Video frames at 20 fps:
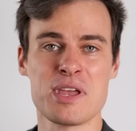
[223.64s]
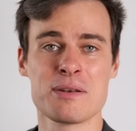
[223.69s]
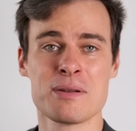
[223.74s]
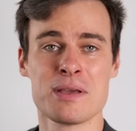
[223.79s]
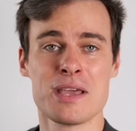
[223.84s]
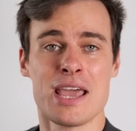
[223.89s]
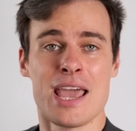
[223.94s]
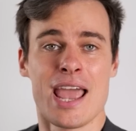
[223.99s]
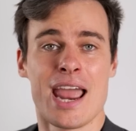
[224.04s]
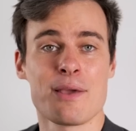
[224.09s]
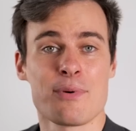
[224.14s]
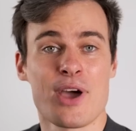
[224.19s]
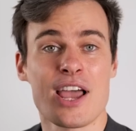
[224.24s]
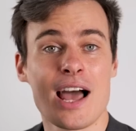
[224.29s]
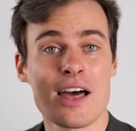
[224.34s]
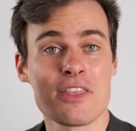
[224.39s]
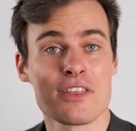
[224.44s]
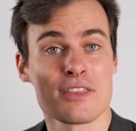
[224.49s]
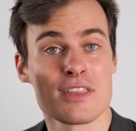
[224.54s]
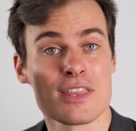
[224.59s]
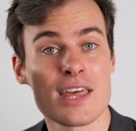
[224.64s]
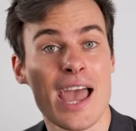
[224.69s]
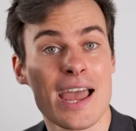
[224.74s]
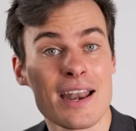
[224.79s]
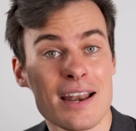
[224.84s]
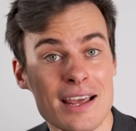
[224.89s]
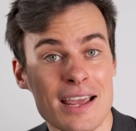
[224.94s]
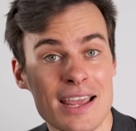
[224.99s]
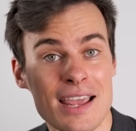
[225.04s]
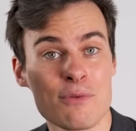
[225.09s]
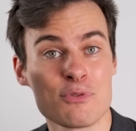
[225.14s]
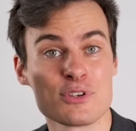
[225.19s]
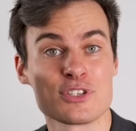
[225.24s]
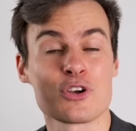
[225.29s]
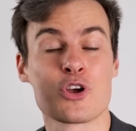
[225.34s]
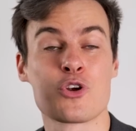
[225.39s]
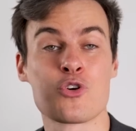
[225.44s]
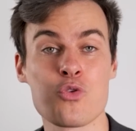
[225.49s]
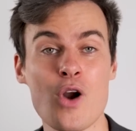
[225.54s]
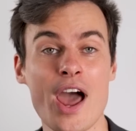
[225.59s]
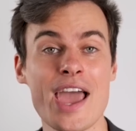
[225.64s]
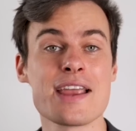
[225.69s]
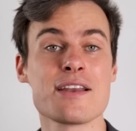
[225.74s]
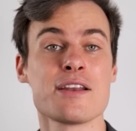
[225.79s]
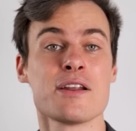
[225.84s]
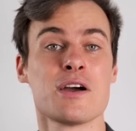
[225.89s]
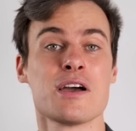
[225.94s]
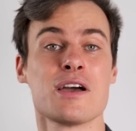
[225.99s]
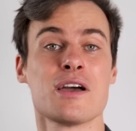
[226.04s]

But anyway, other than that, it was a great,